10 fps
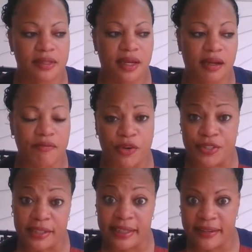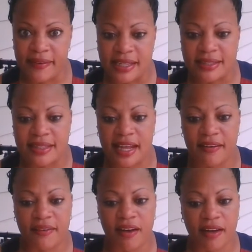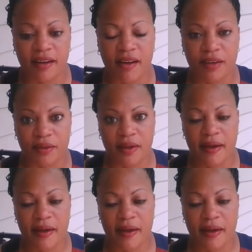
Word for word: unfortunate events that have gone on